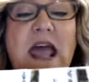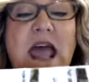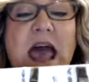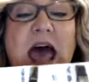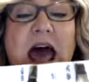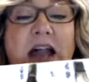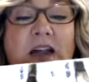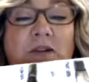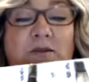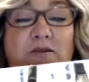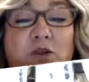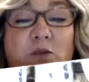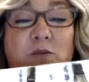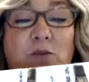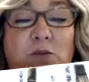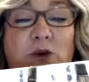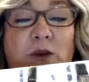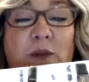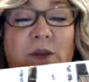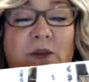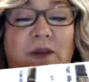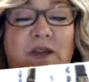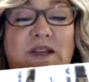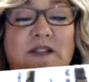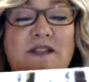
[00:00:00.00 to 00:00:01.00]
And if you
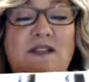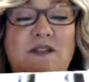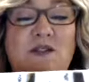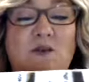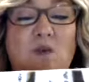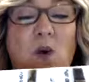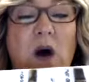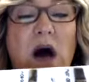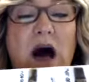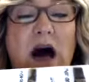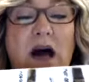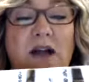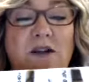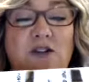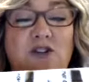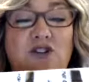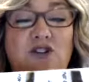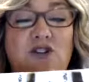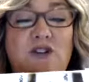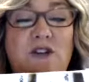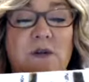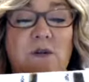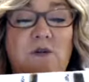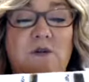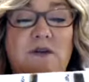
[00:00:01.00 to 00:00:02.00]
put this
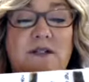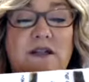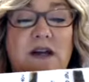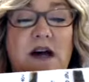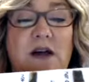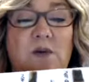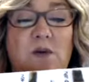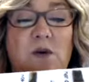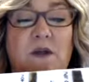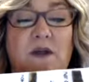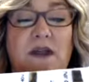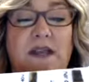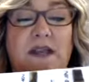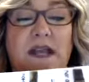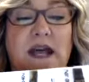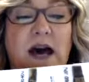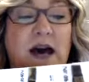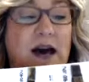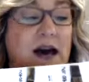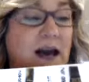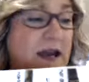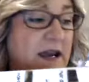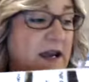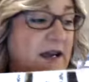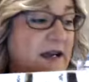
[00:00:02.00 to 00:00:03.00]
swatch that was done with a
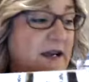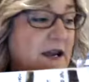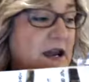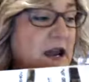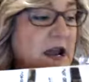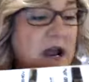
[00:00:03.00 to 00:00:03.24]
9